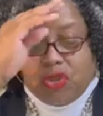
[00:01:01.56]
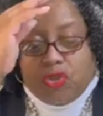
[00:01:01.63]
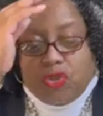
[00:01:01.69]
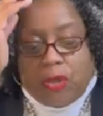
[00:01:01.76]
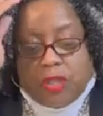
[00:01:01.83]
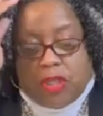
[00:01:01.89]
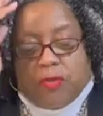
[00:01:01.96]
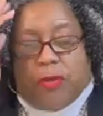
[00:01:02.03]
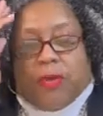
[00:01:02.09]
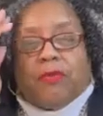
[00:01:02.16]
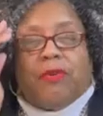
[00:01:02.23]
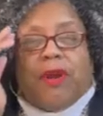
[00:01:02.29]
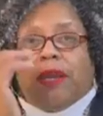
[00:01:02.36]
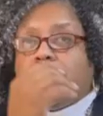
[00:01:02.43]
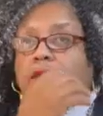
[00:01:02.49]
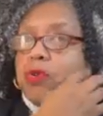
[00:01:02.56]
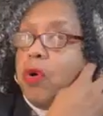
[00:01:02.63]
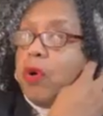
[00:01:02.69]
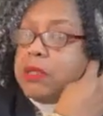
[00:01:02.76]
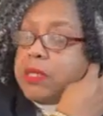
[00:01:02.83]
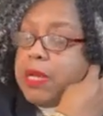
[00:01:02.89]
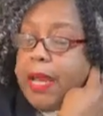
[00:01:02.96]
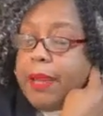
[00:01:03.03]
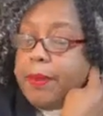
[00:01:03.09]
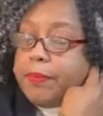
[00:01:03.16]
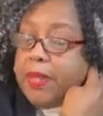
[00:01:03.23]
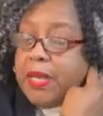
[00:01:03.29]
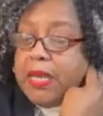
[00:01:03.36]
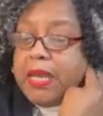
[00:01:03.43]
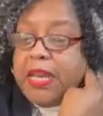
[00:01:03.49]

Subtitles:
George has been around a long time.